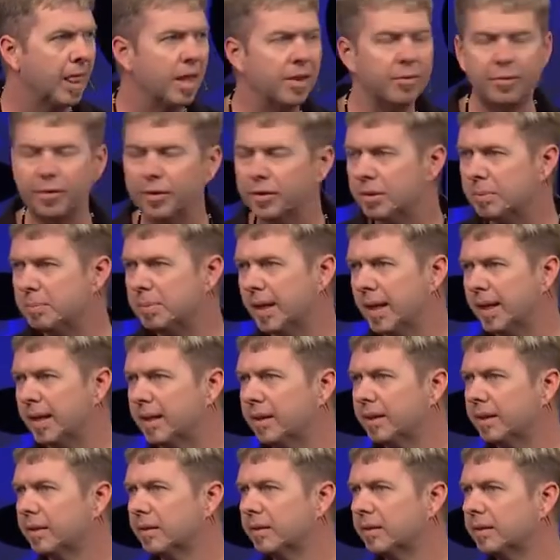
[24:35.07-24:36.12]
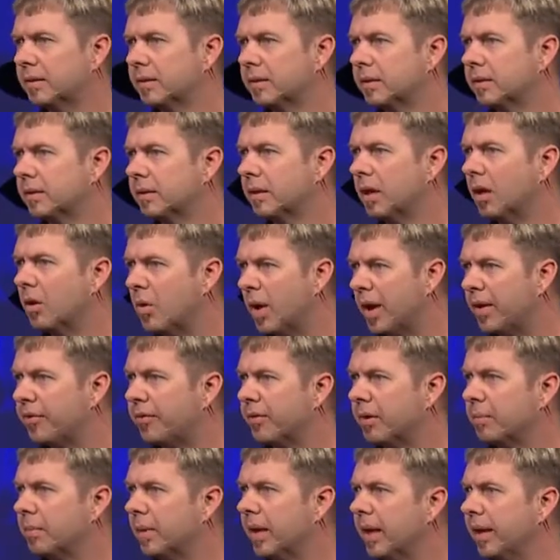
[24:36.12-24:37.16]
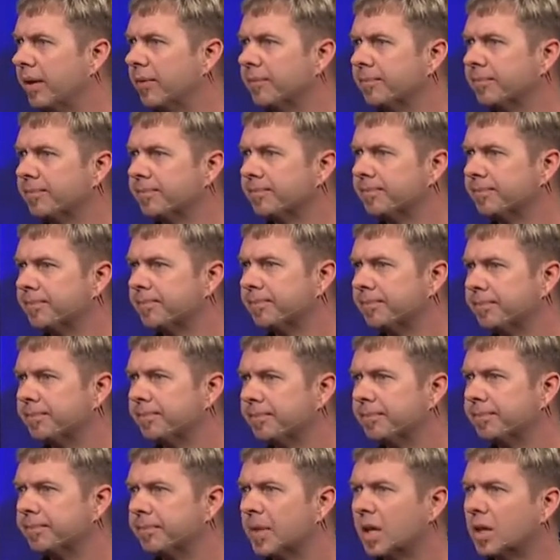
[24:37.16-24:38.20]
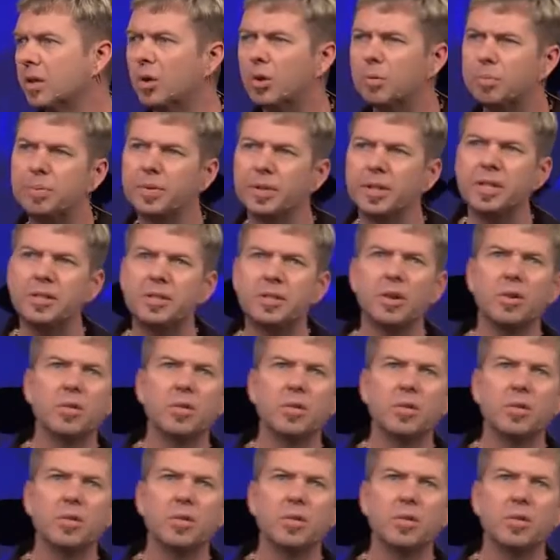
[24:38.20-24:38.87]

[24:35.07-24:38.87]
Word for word: fill in the blank away from me. Lord, please